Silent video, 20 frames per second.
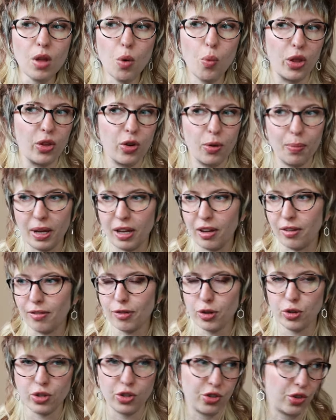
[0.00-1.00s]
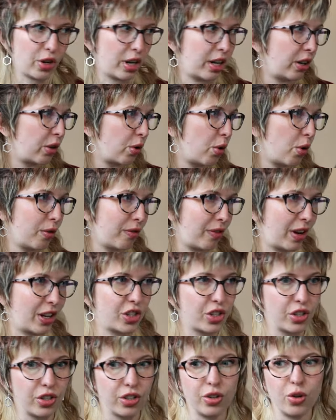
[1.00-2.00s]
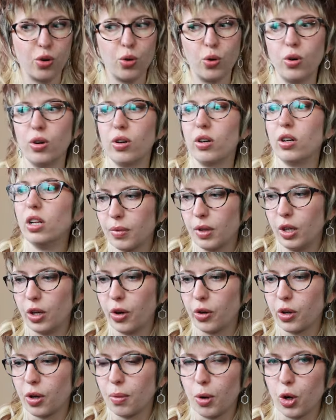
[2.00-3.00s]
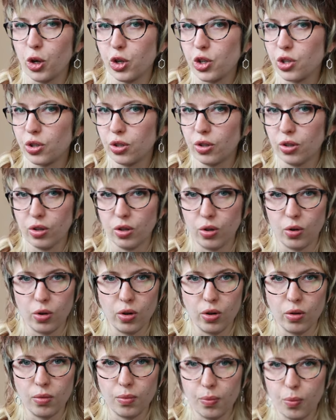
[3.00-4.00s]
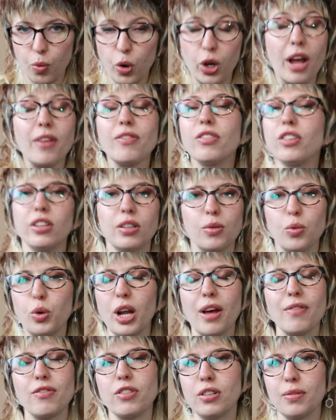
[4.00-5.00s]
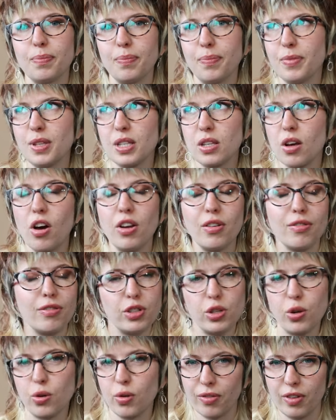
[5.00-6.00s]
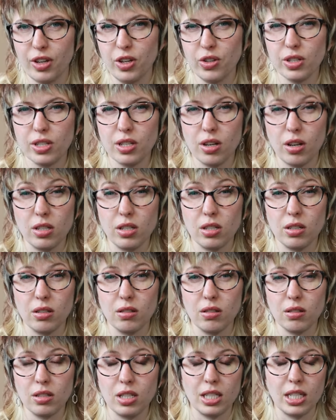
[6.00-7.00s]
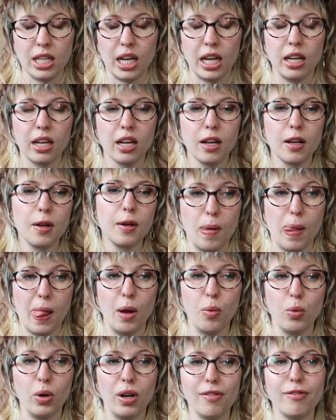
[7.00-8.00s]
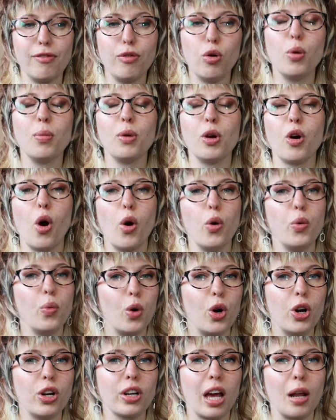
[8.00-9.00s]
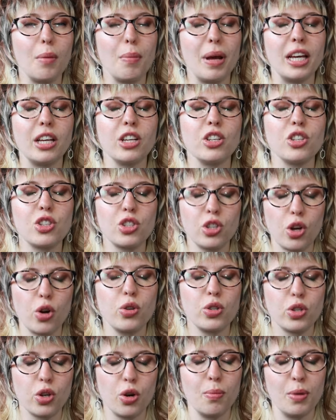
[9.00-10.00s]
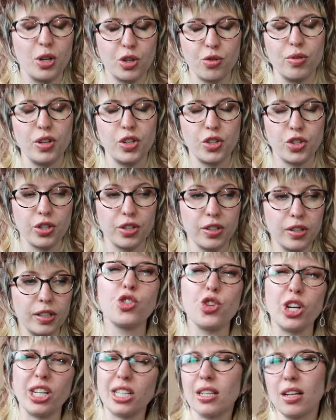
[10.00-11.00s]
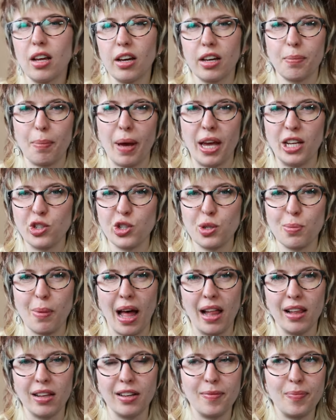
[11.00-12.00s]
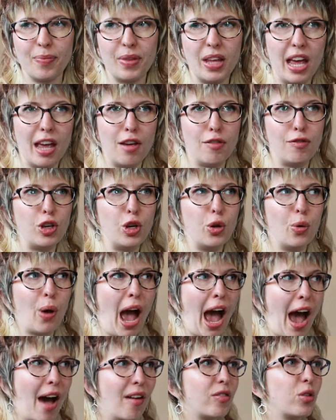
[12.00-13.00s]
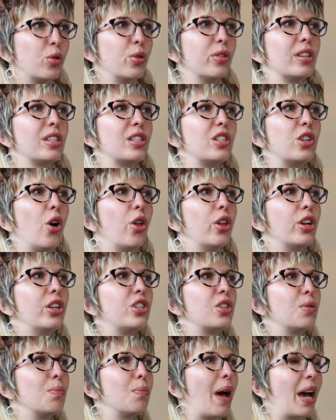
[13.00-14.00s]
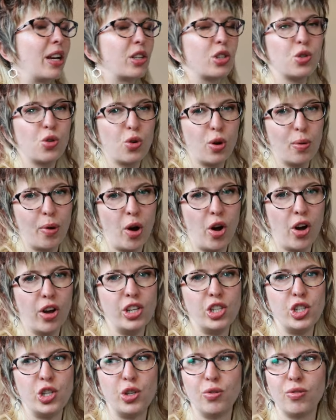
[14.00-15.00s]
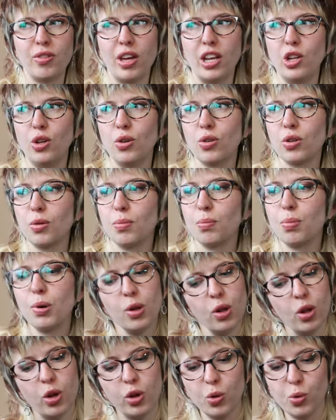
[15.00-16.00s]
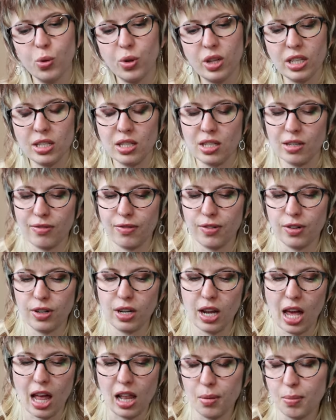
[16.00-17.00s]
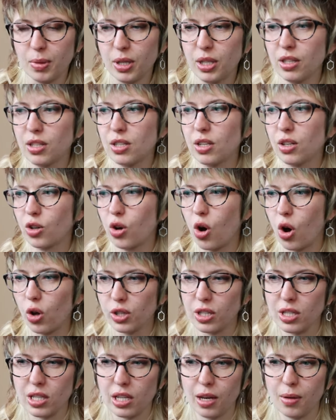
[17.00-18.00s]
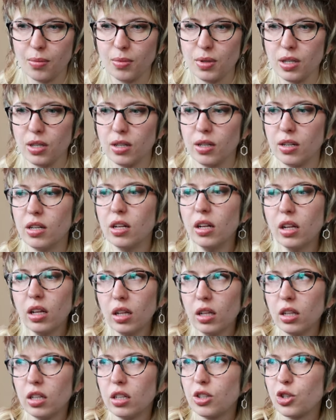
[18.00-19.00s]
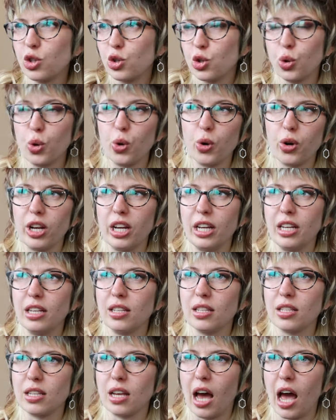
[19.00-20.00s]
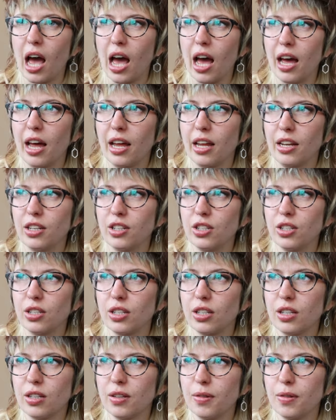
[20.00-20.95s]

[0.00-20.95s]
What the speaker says: whether it be food and drink or fashion or, you know, commercial or whatever side of photography you decide to take. It will inform your own work and make it so, so much richer. Treat it like a painter's palette. If you have all this knowledge and backstory behind you, then you can pull on all these different elements and concepts and stories and